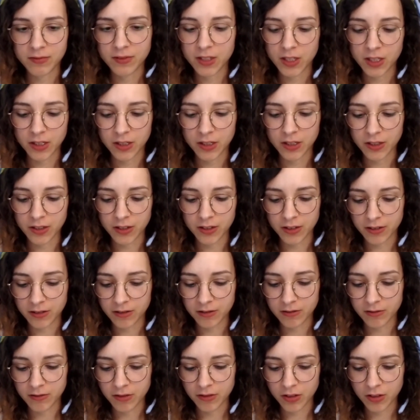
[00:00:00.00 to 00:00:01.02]
uh
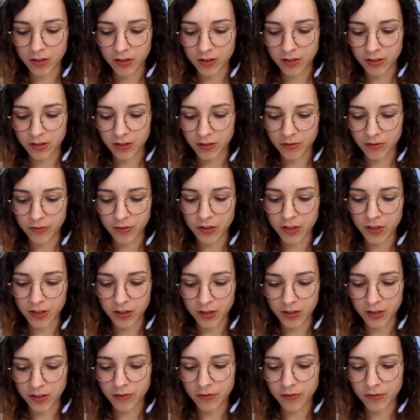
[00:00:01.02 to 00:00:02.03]
of
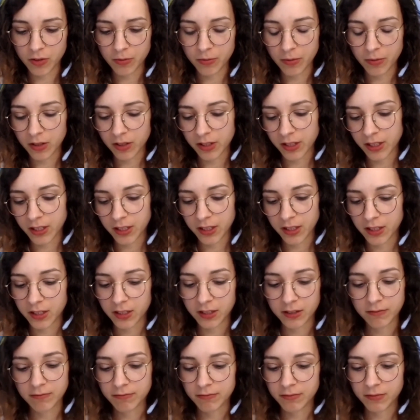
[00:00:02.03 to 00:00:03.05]
the
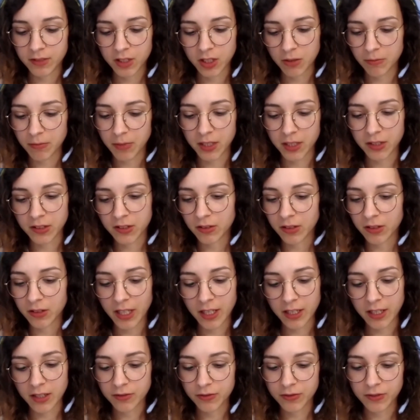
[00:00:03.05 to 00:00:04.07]
body, the mental
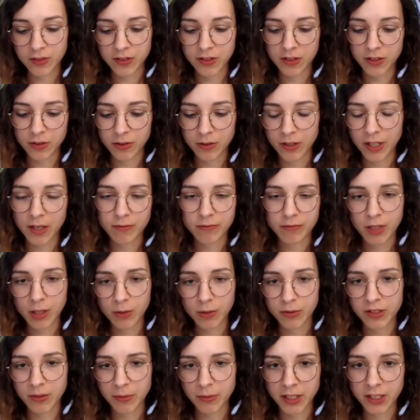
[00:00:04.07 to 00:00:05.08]
health. So yeah, I
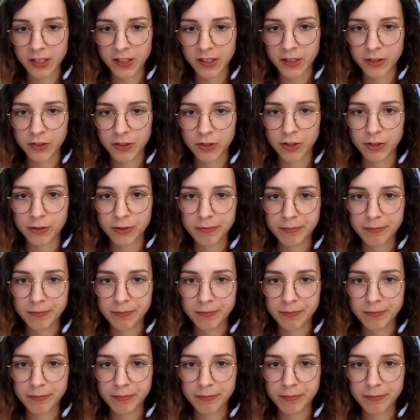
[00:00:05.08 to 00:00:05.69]
would say meditation.